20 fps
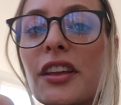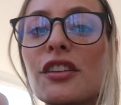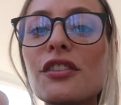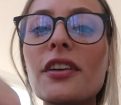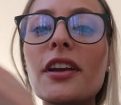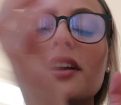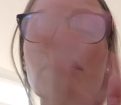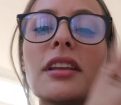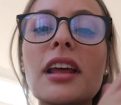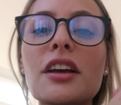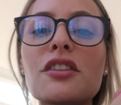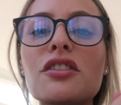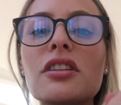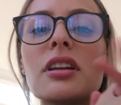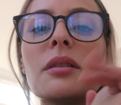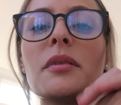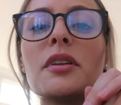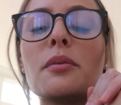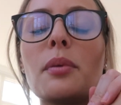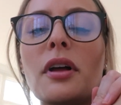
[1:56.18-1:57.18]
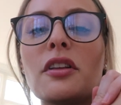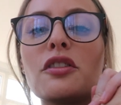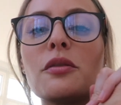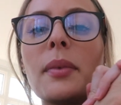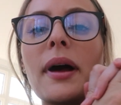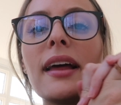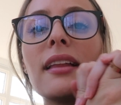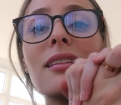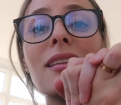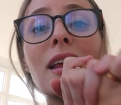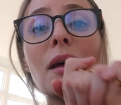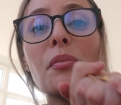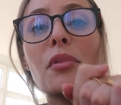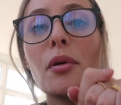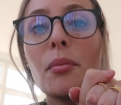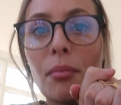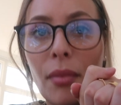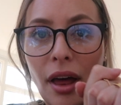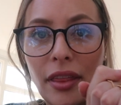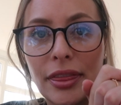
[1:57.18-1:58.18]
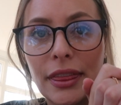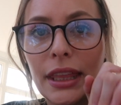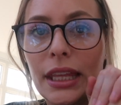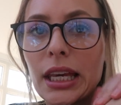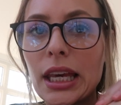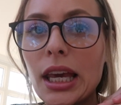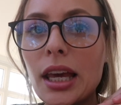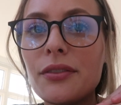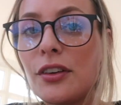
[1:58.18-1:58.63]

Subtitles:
this video is actually gonna be sponsored by Lip Monthly.